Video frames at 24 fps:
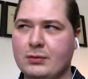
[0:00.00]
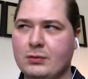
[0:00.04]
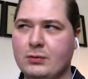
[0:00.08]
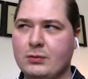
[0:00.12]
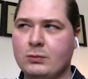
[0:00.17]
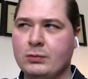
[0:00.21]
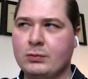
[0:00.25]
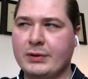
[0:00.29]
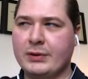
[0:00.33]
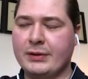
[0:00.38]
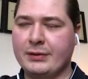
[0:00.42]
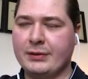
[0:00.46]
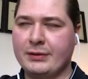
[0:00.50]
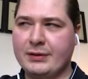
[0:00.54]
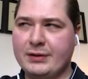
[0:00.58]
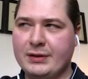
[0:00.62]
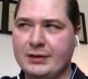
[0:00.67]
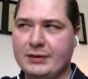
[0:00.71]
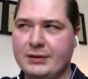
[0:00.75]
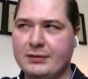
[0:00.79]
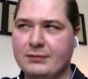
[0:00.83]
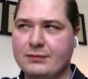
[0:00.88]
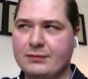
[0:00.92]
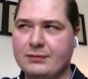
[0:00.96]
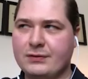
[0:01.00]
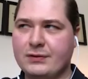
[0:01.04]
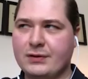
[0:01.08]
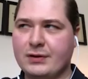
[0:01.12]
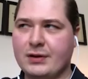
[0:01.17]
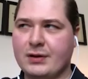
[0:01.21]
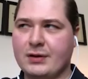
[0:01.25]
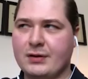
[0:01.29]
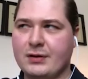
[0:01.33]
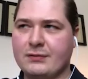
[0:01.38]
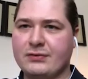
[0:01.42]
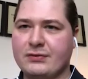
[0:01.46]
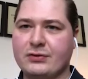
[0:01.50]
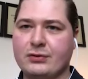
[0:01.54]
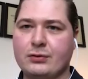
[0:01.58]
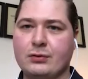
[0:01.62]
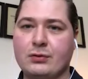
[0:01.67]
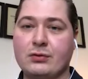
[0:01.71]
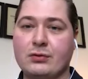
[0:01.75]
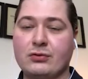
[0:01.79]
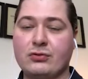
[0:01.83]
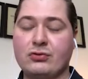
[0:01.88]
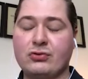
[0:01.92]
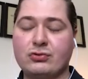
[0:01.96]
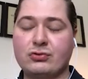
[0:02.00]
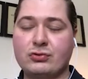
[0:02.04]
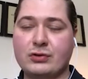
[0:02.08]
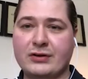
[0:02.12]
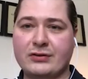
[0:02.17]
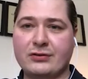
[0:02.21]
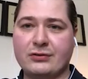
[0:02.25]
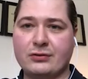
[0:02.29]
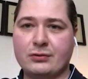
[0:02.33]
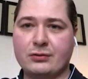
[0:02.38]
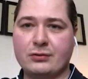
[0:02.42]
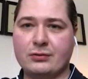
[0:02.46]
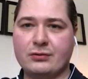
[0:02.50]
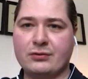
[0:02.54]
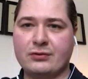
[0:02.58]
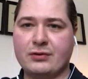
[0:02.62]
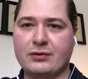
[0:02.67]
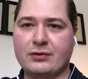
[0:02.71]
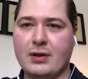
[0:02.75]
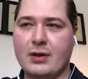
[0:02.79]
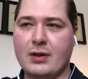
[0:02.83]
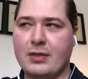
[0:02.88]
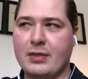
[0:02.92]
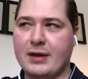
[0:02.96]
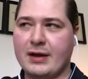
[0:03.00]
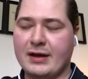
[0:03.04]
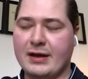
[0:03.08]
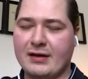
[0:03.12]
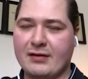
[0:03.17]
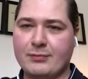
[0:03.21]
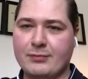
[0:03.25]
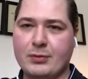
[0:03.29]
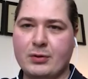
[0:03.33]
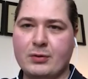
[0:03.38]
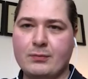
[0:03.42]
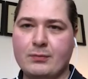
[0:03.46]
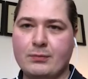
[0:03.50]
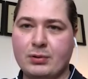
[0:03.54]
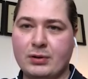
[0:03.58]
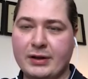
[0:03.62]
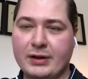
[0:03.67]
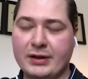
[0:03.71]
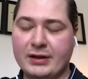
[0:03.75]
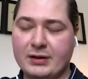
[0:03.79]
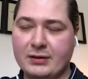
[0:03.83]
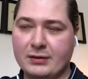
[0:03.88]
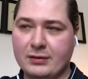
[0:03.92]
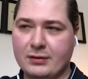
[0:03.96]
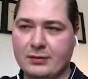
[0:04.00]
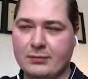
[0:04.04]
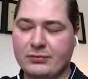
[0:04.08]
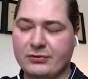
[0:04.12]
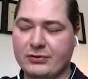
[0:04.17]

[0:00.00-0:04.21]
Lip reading: relieved of certain stressors that have been plaguing them,